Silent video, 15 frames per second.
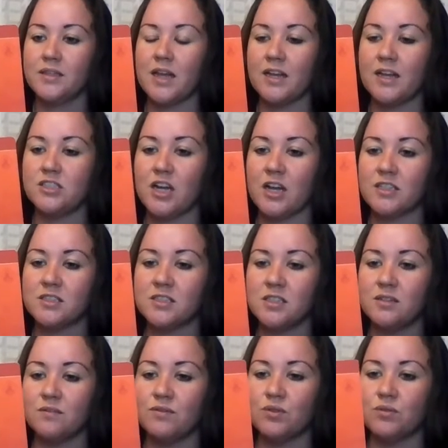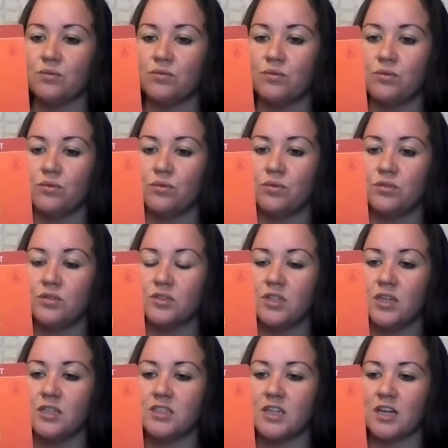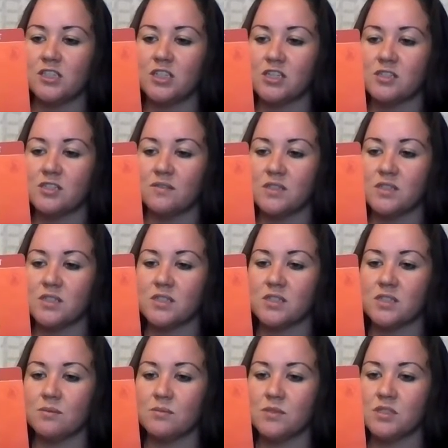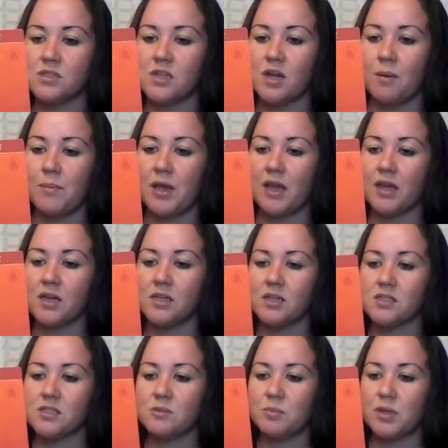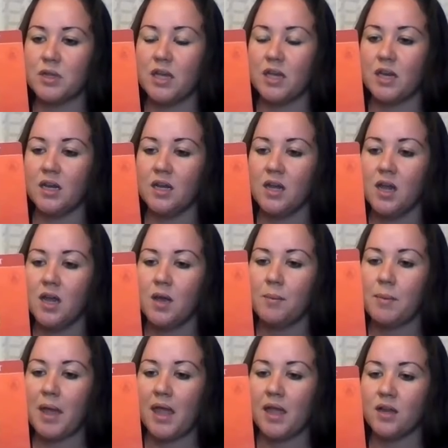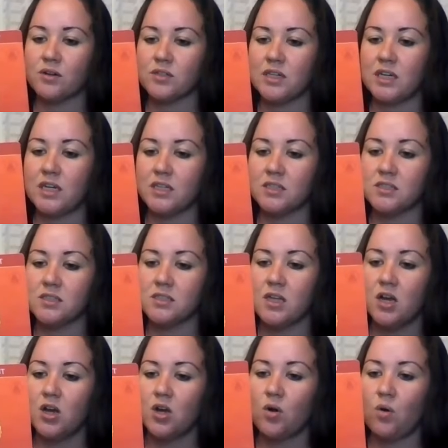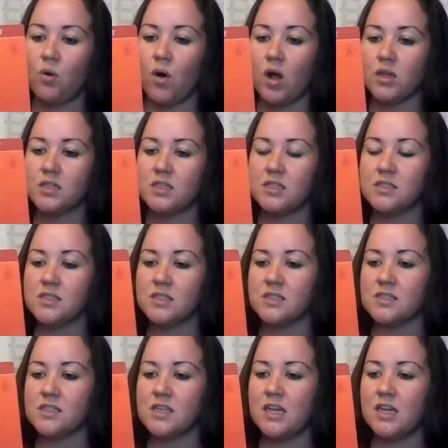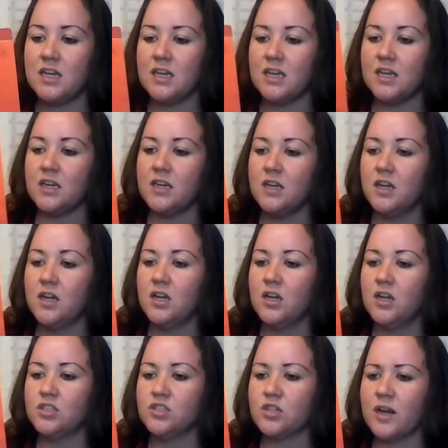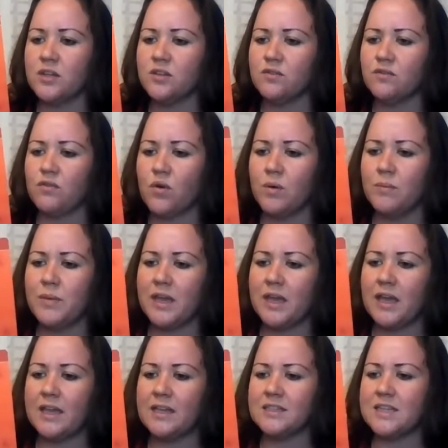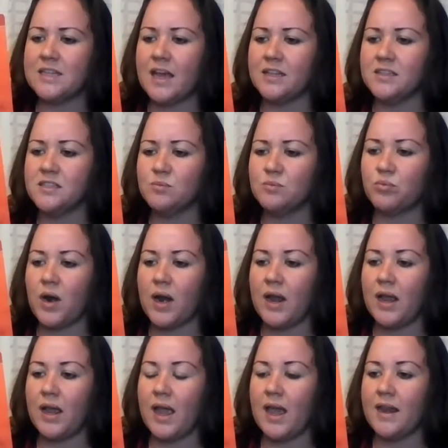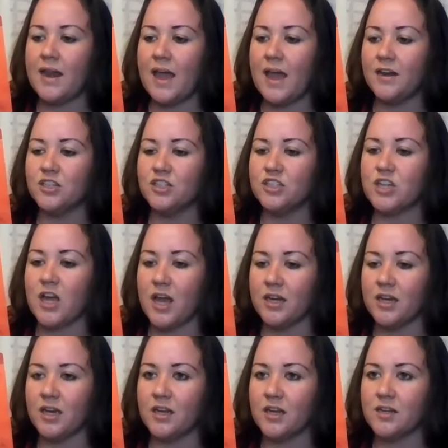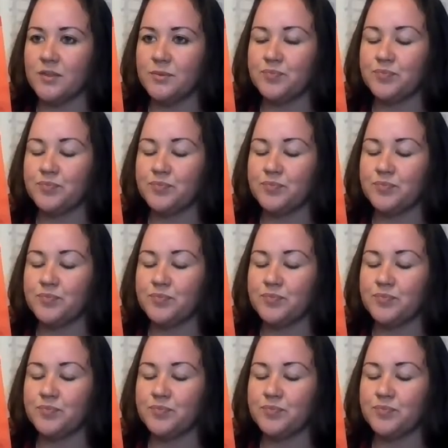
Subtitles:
Digestive, the rules, digestive system, stomach, spleen, pancreas, qualities is heating, transforming, intense, bright, and energetic.